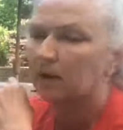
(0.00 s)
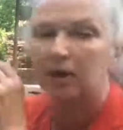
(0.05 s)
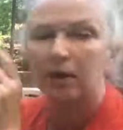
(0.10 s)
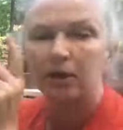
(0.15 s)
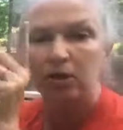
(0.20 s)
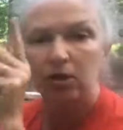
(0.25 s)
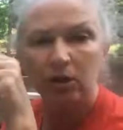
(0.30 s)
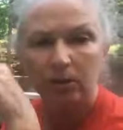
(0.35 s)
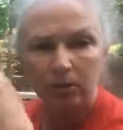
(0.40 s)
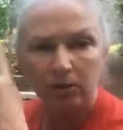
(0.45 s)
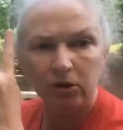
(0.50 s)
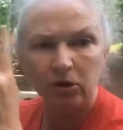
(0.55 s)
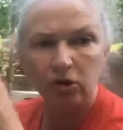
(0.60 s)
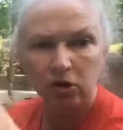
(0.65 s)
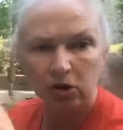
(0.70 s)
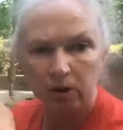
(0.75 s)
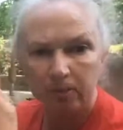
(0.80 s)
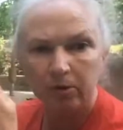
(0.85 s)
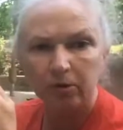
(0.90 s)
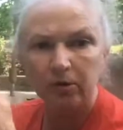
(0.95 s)
Gibberish,
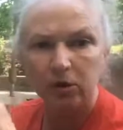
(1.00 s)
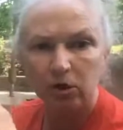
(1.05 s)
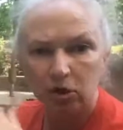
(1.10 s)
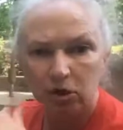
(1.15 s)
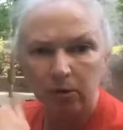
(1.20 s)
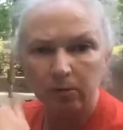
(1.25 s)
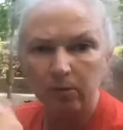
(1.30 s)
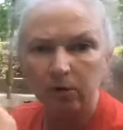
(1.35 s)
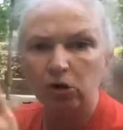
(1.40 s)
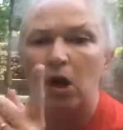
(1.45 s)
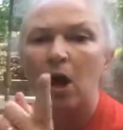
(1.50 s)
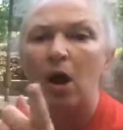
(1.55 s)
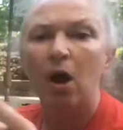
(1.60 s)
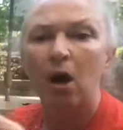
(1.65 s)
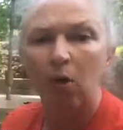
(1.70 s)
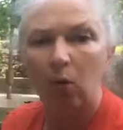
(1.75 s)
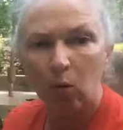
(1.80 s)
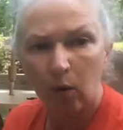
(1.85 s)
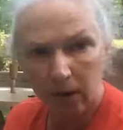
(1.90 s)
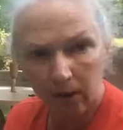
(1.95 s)
gibberish, gibberish.
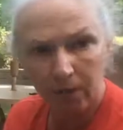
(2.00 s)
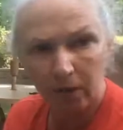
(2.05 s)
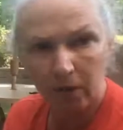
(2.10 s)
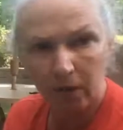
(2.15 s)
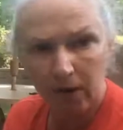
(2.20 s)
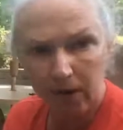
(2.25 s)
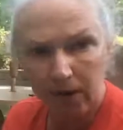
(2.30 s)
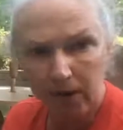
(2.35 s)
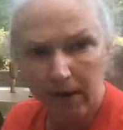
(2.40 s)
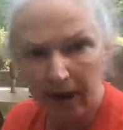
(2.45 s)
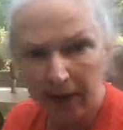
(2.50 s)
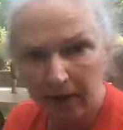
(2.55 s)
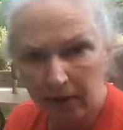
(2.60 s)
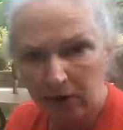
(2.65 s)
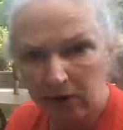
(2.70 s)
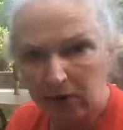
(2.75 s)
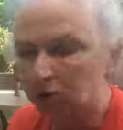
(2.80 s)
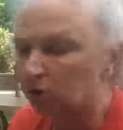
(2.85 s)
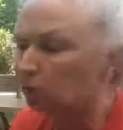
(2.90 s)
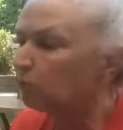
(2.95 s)
What it boils down
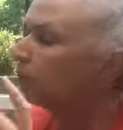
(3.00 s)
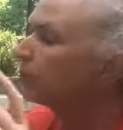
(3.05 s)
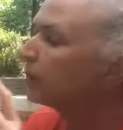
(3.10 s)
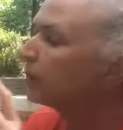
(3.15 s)
to